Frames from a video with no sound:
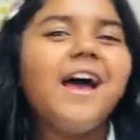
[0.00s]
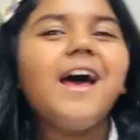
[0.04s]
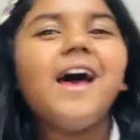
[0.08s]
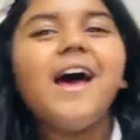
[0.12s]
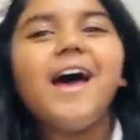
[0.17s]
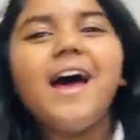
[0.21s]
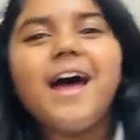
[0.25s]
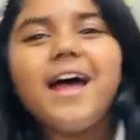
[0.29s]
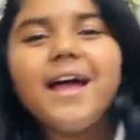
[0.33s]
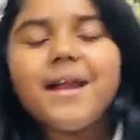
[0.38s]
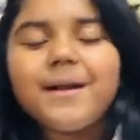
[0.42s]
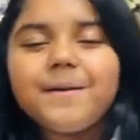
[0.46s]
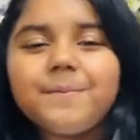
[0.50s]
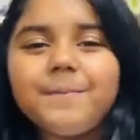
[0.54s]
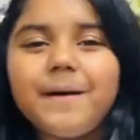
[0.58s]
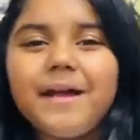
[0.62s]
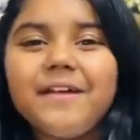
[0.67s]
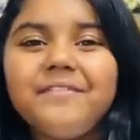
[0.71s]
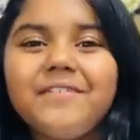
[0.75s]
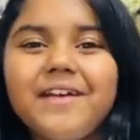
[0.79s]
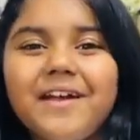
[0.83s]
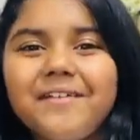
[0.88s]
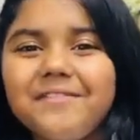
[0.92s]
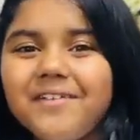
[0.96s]
And
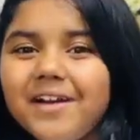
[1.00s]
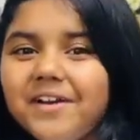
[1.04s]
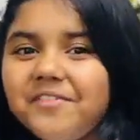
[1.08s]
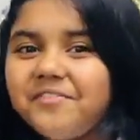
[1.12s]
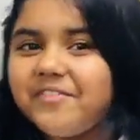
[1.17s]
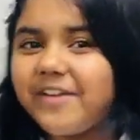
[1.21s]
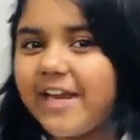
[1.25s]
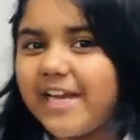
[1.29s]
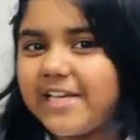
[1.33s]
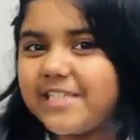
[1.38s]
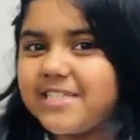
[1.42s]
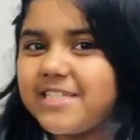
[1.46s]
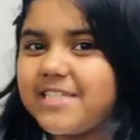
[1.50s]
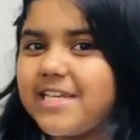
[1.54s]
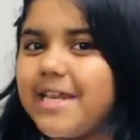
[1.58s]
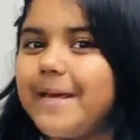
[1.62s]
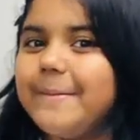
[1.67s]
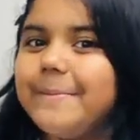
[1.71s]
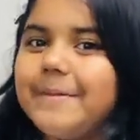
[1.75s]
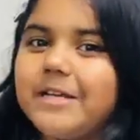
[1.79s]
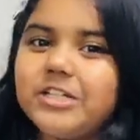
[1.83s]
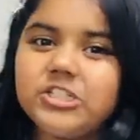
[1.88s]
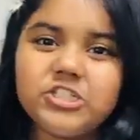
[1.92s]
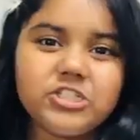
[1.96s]
my favorite friend's
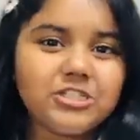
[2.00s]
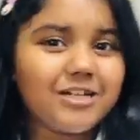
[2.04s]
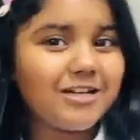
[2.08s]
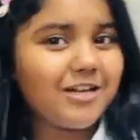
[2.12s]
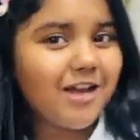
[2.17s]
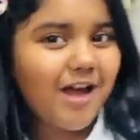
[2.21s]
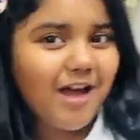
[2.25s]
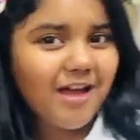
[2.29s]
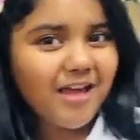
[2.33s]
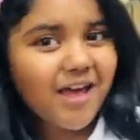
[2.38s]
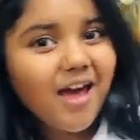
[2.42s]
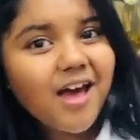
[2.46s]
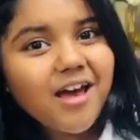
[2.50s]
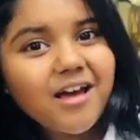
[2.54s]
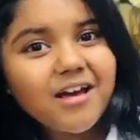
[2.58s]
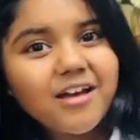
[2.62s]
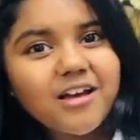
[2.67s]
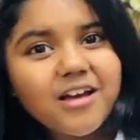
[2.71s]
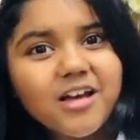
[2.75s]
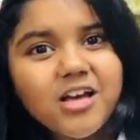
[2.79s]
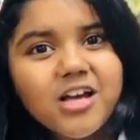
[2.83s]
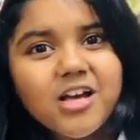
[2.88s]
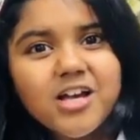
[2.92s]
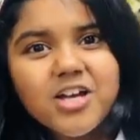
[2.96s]
name is Shania.
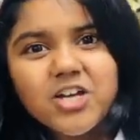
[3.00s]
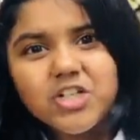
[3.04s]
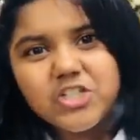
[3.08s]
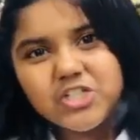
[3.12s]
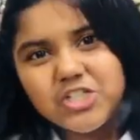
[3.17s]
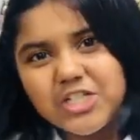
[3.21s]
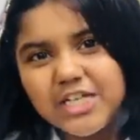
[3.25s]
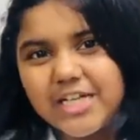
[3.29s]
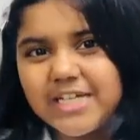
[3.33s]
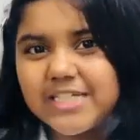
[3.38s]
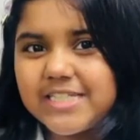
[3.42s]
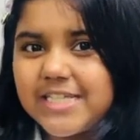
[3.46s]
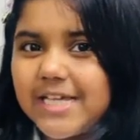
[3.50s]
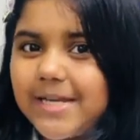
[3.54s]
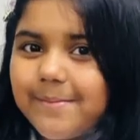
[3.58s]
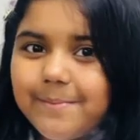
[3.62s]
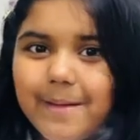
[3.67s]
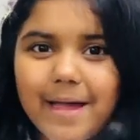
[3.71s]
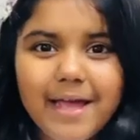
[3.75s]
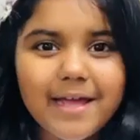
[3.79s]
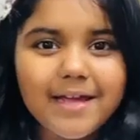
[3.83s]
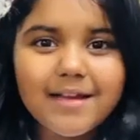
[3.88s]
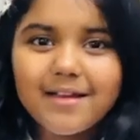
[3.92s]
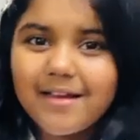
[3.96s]
She's in
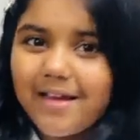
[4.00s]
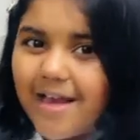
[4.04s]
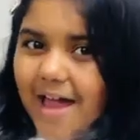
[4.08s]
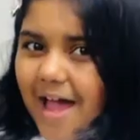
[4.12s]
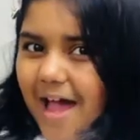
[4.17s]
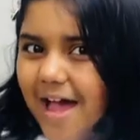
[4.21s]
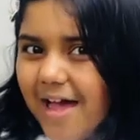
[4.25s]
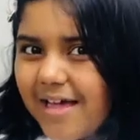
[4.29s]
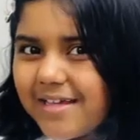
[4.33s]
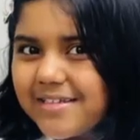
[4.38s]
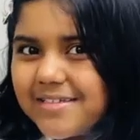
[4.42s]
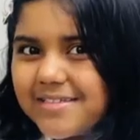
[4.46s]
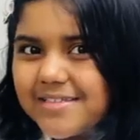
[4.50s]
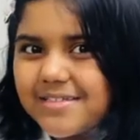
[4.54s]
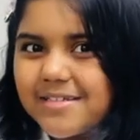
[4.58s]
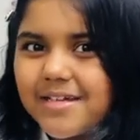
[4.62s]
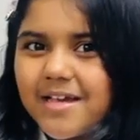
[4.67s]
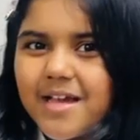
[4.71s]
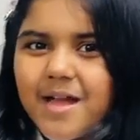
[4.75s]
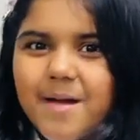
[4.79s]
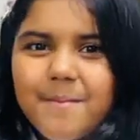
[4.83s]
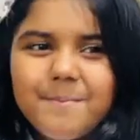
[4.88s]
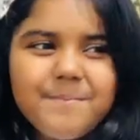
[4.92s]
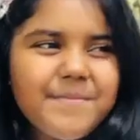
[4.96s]
my class,
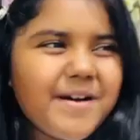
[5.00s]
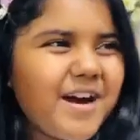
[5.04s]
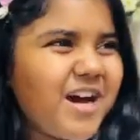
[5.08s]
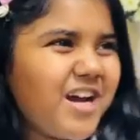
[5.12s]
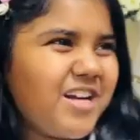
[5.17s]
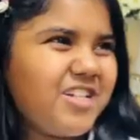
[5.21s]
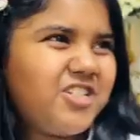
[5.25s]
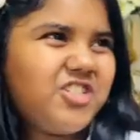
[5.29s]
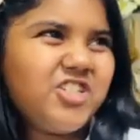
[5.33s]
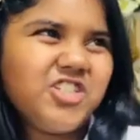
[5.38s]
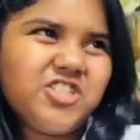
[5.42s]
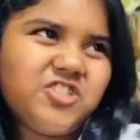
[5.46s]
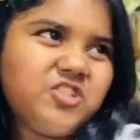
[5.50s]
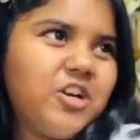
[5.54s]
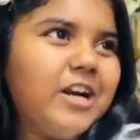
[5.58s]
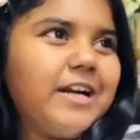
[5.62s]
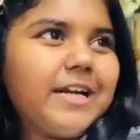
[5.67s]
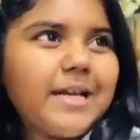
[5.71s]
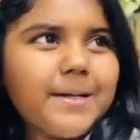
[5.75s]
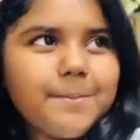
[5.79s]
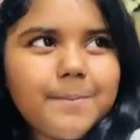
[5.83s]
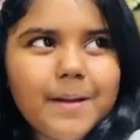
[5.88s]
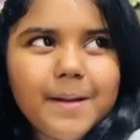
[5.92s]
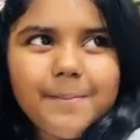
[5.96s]
but she's
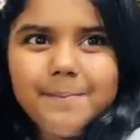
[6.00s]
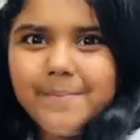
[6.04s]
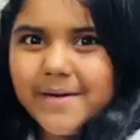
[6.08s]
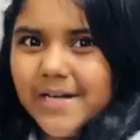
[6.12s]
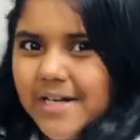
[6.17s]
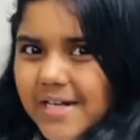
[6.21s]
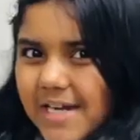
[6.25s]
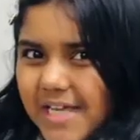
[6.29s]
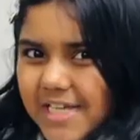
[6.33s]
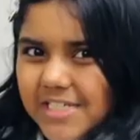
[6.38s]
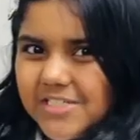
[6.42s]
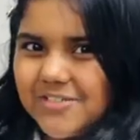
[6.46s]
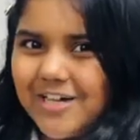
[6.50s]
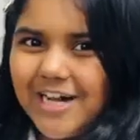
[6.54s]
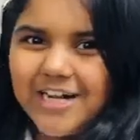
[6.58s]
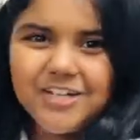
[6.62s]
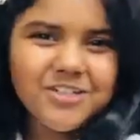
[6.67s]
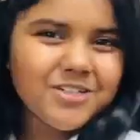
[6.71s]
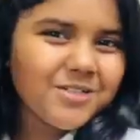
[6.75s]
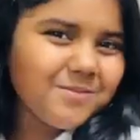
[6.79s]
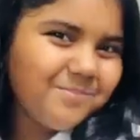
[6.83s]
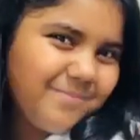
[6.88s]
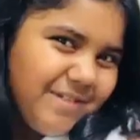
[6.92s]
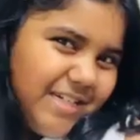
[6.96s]
not in my building, so I
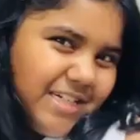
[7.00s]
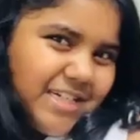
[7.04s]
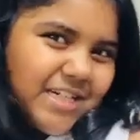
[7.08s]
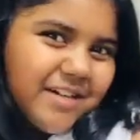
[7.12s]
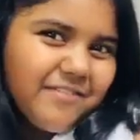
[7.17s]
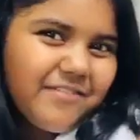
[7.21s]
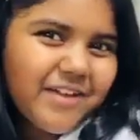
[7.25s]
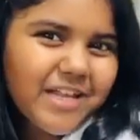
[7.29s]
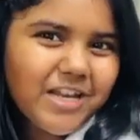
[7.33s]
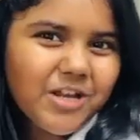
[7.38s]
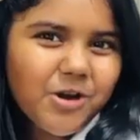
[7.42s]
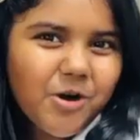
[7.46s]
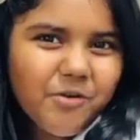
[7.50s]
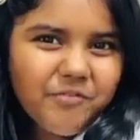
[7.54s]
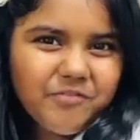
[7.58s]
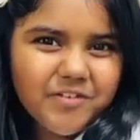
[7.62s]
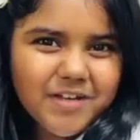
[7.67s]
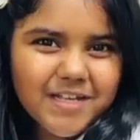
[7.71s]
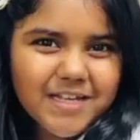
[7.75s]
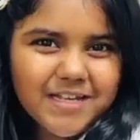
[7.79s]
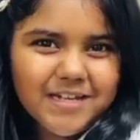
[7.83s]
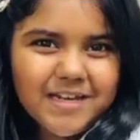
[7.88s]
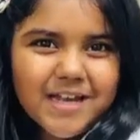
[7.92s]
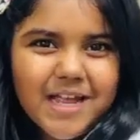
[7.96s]
don't meet her very
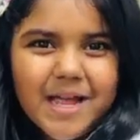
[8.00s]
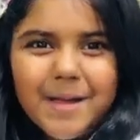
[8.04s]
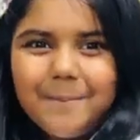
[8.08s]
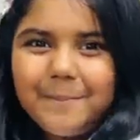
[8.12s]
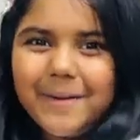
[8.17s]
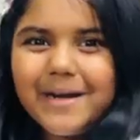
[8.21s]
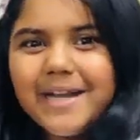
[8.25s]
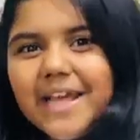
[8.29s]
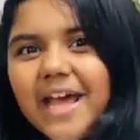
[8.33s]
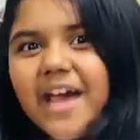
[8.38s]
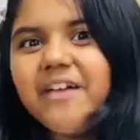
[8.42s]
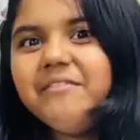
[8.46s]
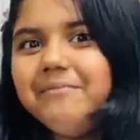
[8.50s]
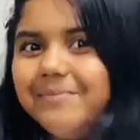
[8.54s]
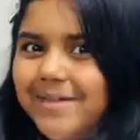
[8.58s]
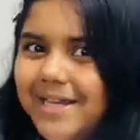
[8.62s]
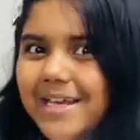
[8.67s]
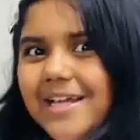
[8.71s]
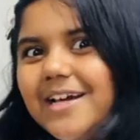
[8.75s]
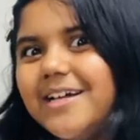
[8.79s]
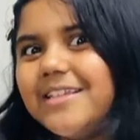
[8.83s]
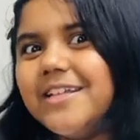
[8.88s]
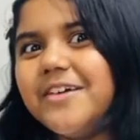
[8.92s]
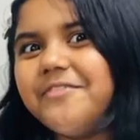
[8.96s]
often. But I have
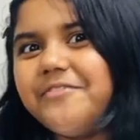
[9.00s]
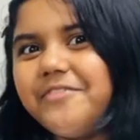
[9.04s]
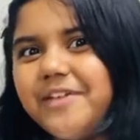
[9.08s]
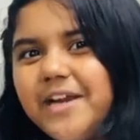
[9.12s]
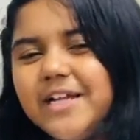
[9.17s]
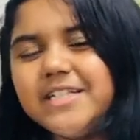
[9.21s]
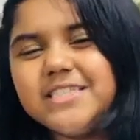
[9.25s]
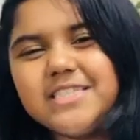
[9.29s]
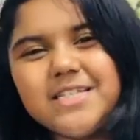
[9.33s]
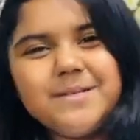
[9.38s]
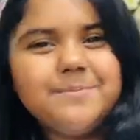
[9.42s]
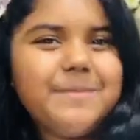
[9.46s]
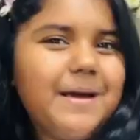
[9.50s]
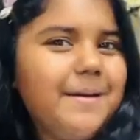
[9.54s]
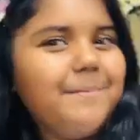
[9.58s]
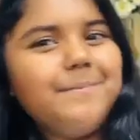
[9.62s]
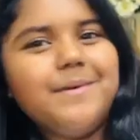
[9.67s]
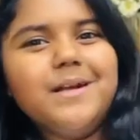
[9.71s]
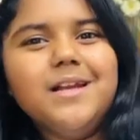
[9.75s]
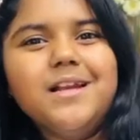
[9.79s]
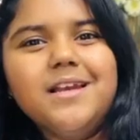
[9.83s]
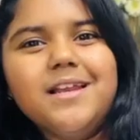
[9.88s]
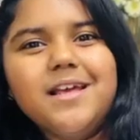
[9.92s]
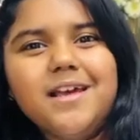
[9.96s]
many other friends in my
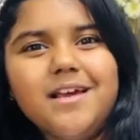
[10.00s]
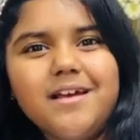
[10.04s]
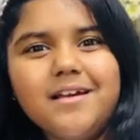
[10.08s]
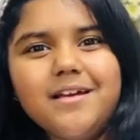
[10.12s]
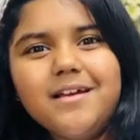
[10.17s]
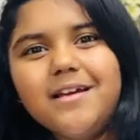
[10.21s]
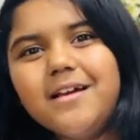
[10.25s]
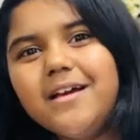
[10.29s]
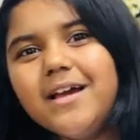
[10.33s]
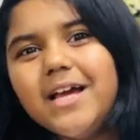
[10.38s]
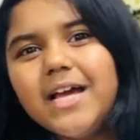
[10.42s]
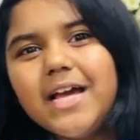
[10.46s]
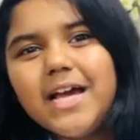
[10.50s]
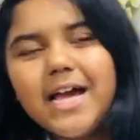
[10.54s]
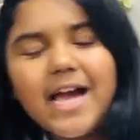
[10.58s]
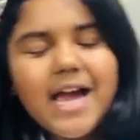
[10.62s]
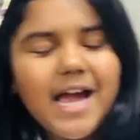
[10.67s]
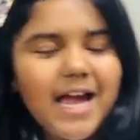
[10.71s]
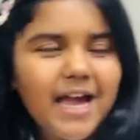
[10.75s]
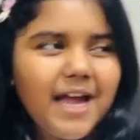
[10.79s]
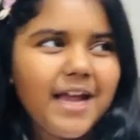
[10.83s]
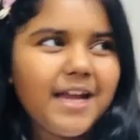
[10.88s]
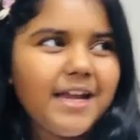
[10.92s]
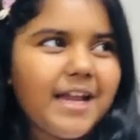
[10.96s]
building.
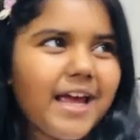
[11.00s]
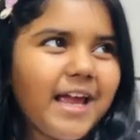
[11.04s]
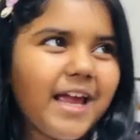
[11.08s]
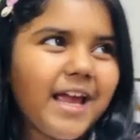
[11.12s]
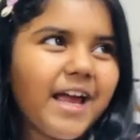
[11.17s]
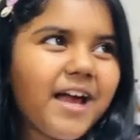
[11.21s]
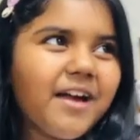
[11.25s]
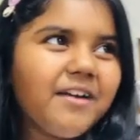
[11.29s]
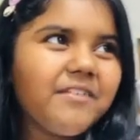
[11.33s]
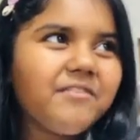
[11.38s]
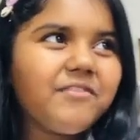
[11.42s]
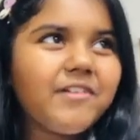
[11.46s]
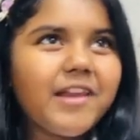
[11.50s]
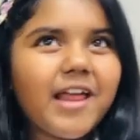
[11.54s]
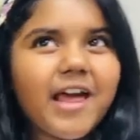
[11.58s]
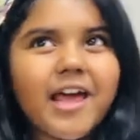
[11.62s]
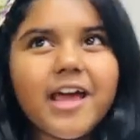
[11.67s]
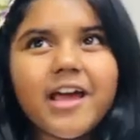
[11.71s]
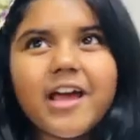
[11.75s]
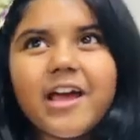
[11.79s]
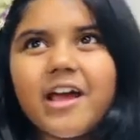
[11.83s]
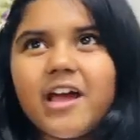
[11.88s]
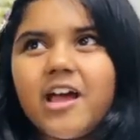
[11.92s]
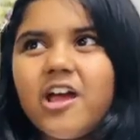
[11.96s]
And I
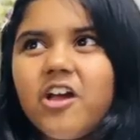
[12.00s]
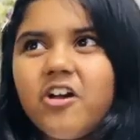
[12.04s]
have like